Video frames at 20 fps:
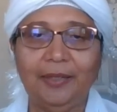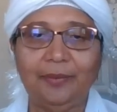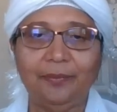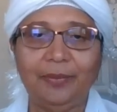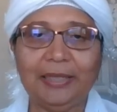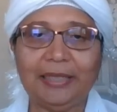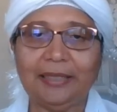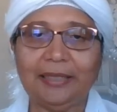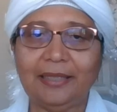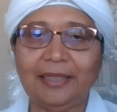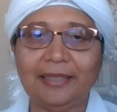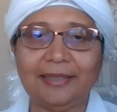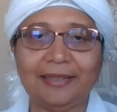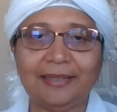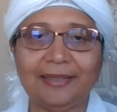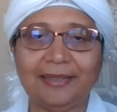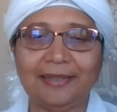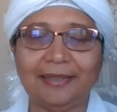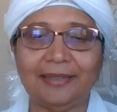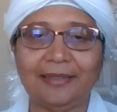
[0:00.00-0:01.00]
But
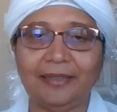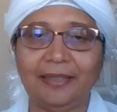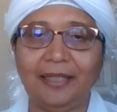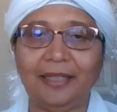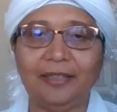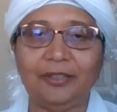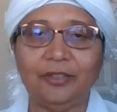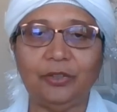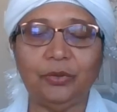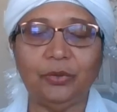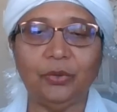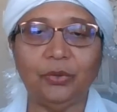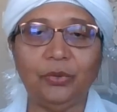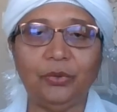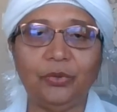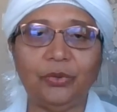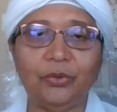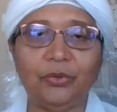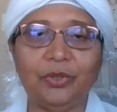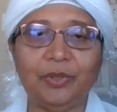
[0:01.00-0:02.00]
as you
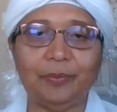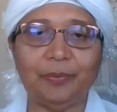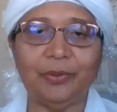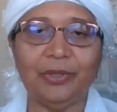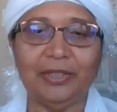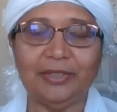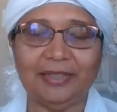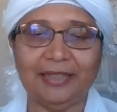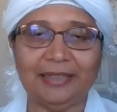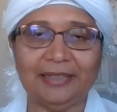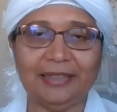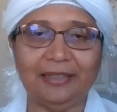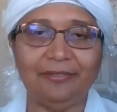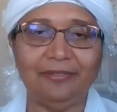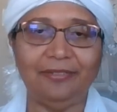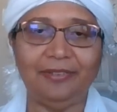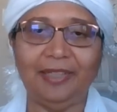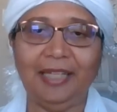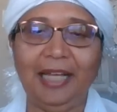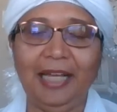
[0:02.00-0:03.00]
go through the process
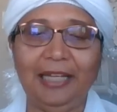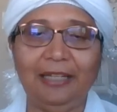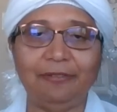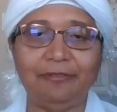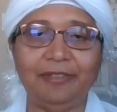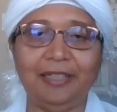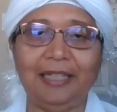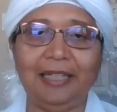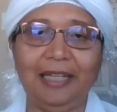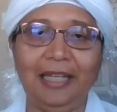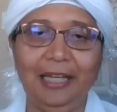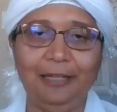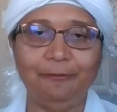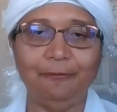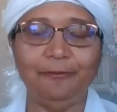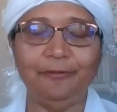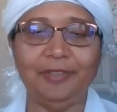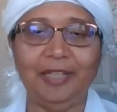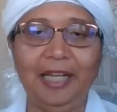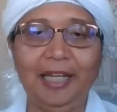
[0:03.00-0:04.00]
of life and
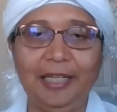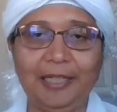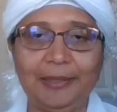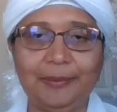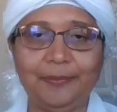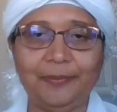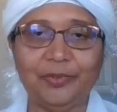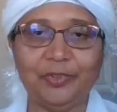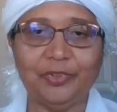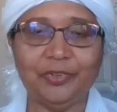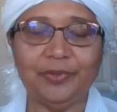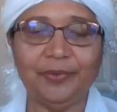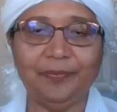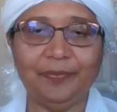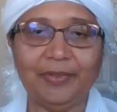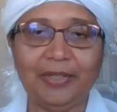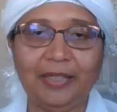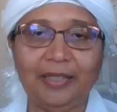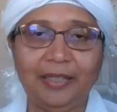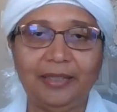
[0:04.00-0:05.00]
lifetimes,
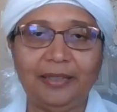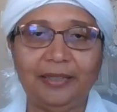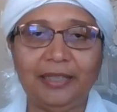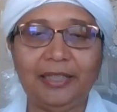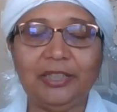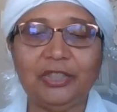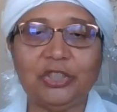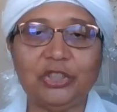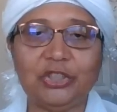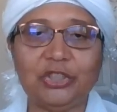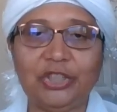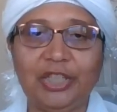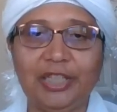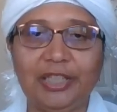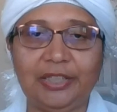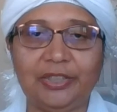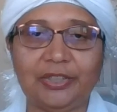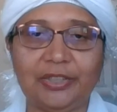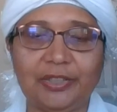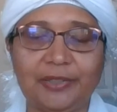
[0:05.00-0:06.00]
things
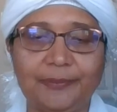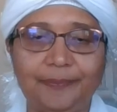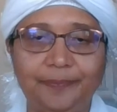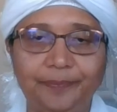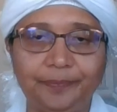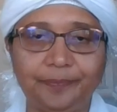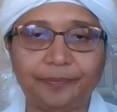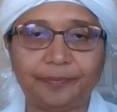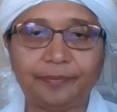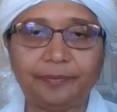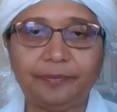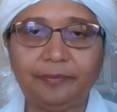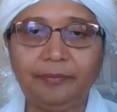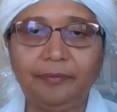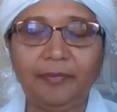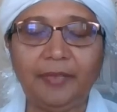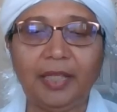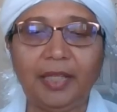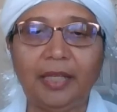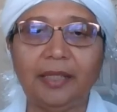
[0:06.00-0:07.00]
change.
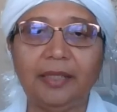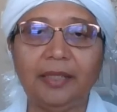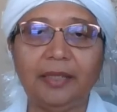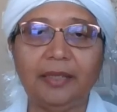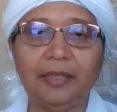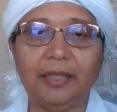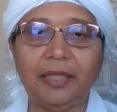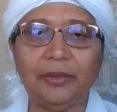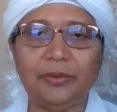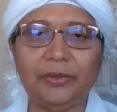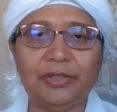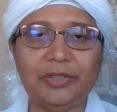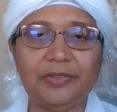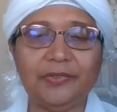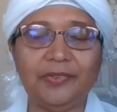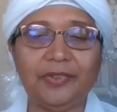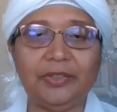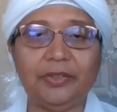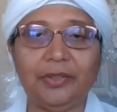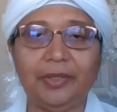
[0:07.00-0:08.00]
Now, in
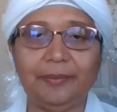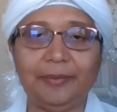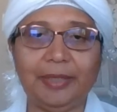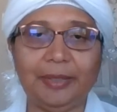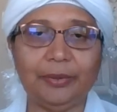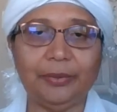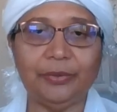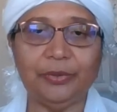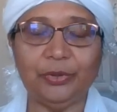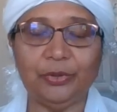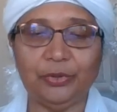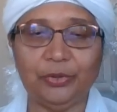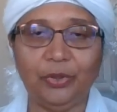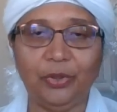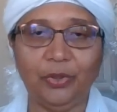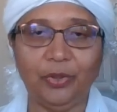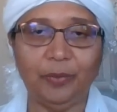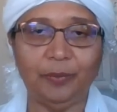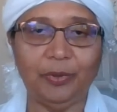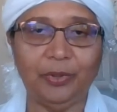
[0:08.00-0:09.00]
this video, I'm not going to
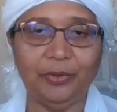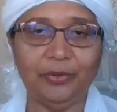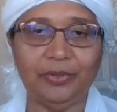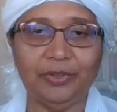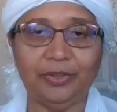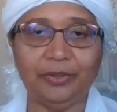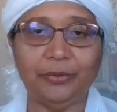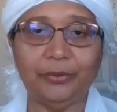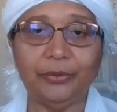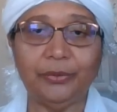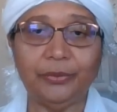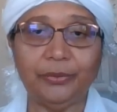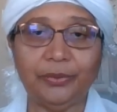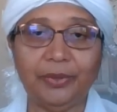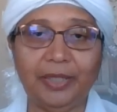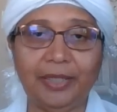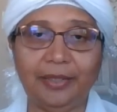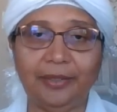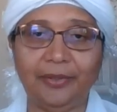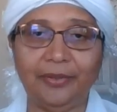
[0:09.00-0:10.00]
talk about the guru
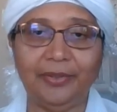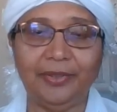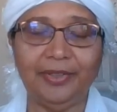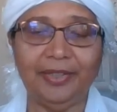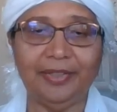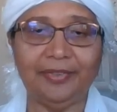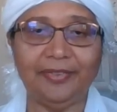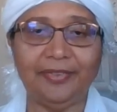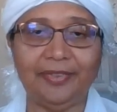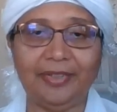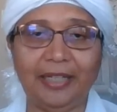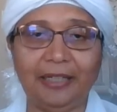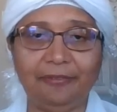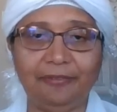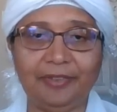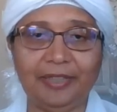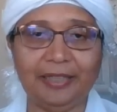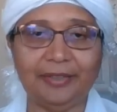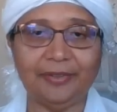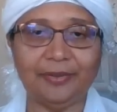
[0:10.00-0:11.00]
and all that
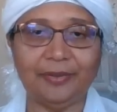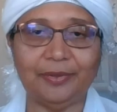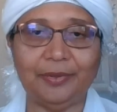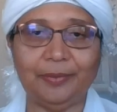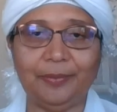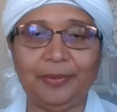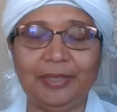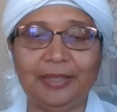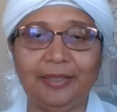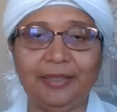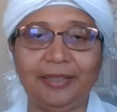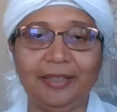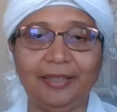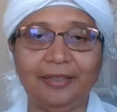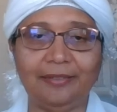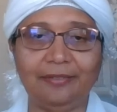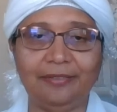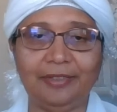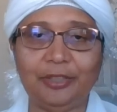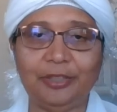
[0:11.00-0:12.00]
stuff. That's going to be
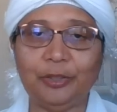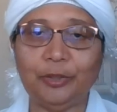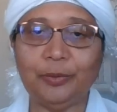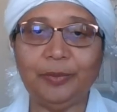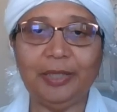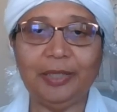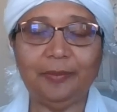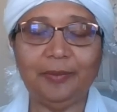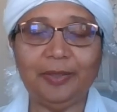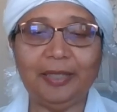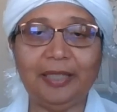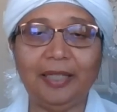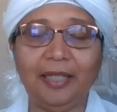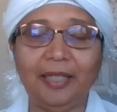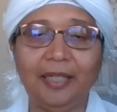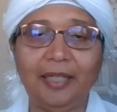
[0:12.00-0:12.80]
another video maybe.